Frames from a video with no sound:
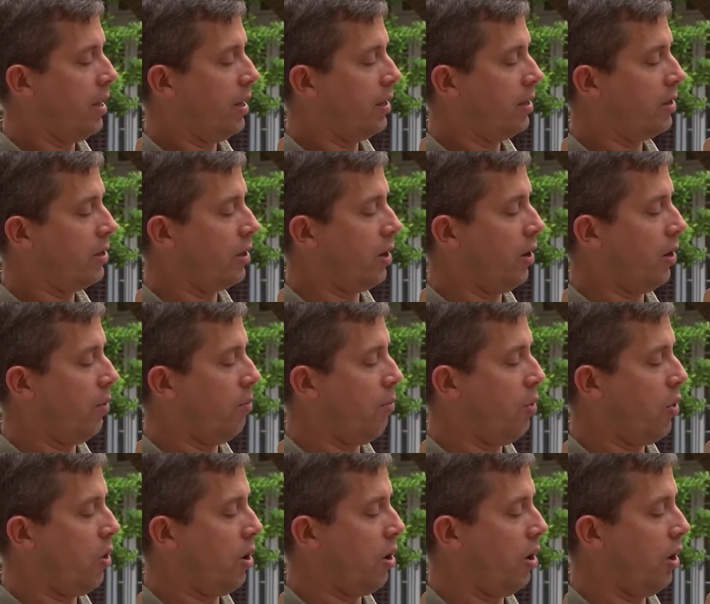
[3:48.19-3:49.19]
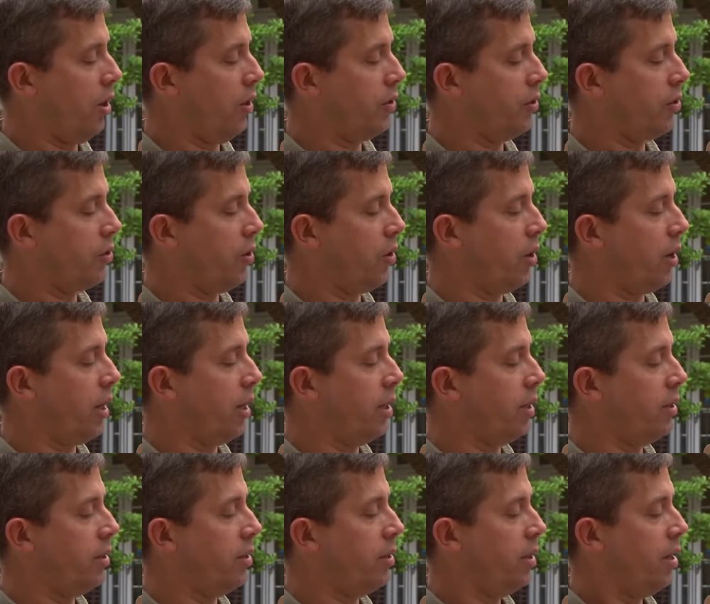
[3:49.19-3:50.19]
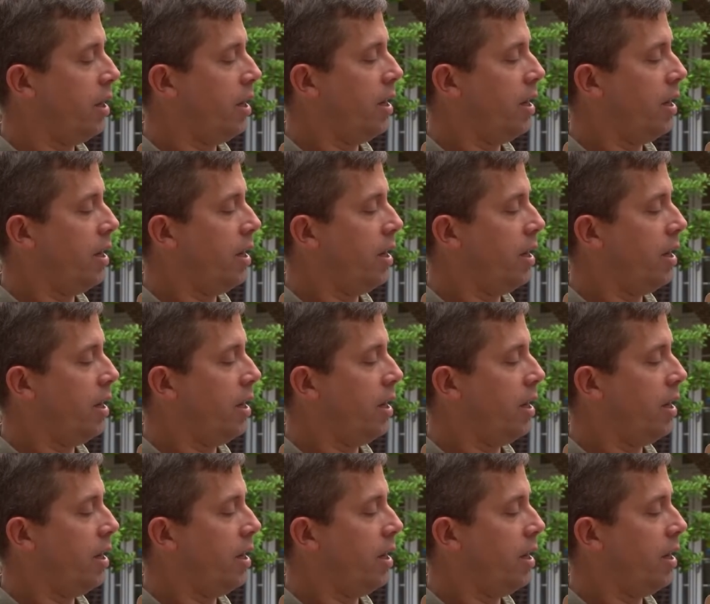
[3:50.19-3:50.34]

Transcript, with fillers: So moral of the story is,